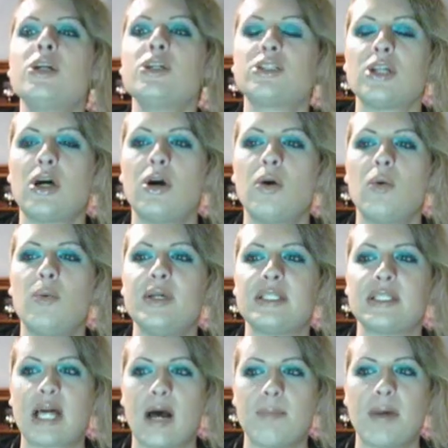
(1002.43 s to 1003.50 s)
So we
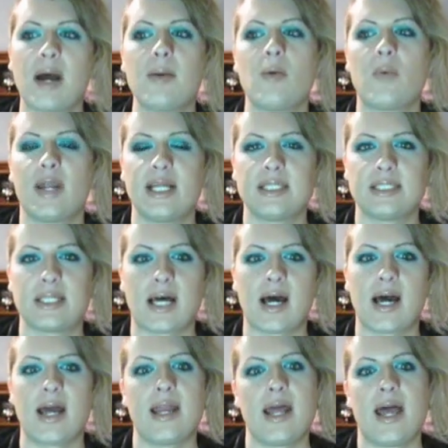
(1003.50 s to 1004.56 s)
stopped by, we went
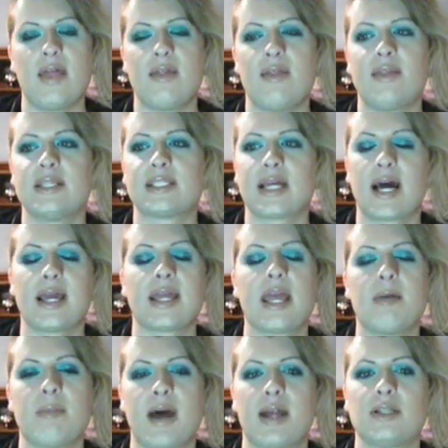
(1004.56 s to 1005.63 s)
inside, and then this guy
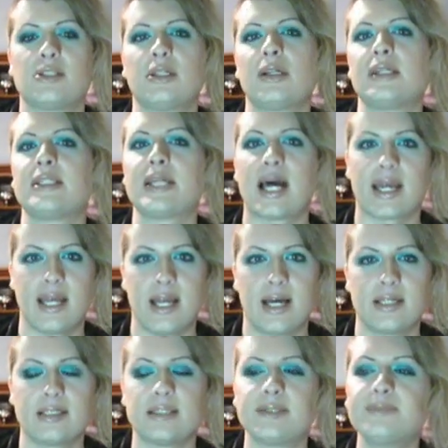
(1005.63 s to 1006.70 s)
came out and started attacking
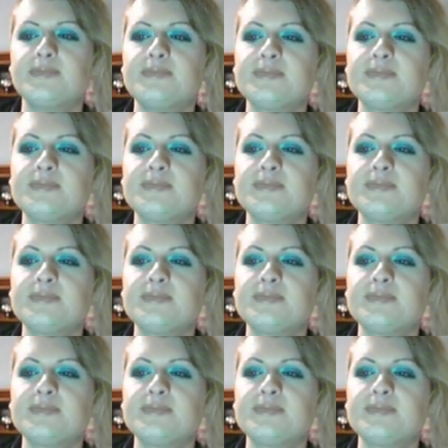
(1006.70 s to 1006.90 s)
us.